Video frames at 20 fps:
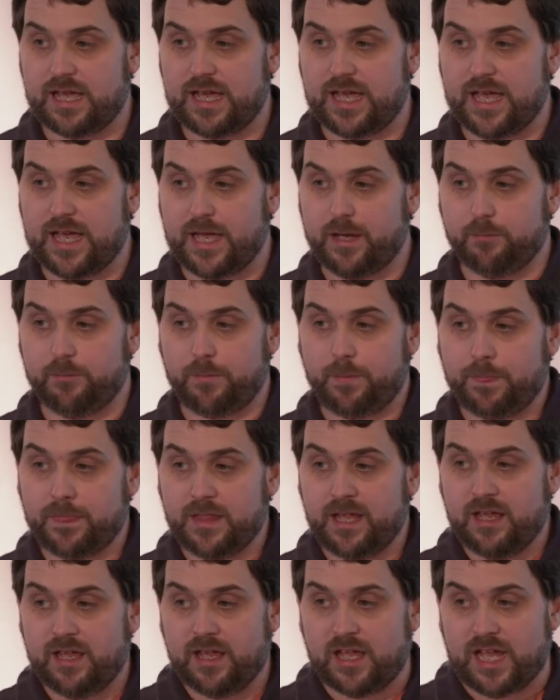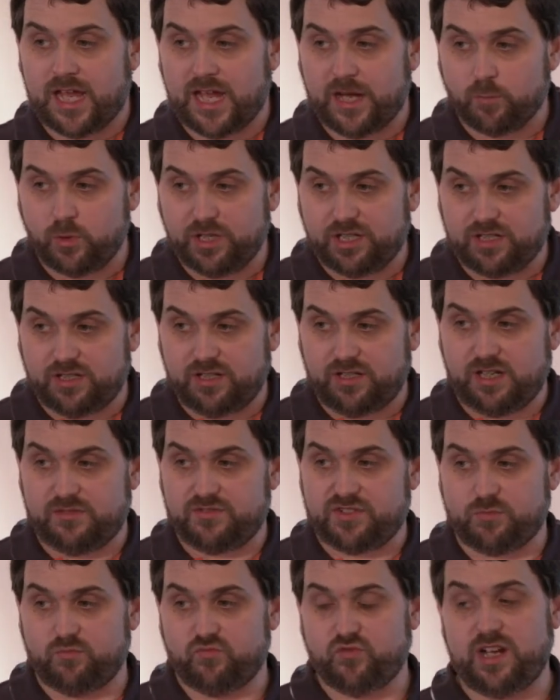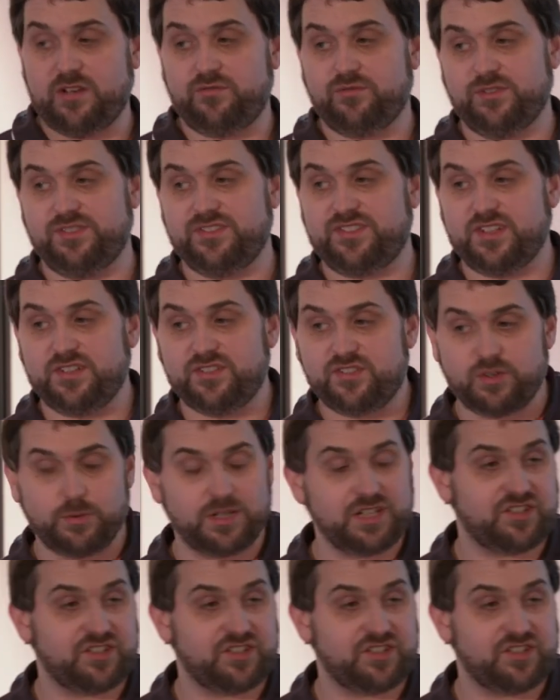And we're going to give some references to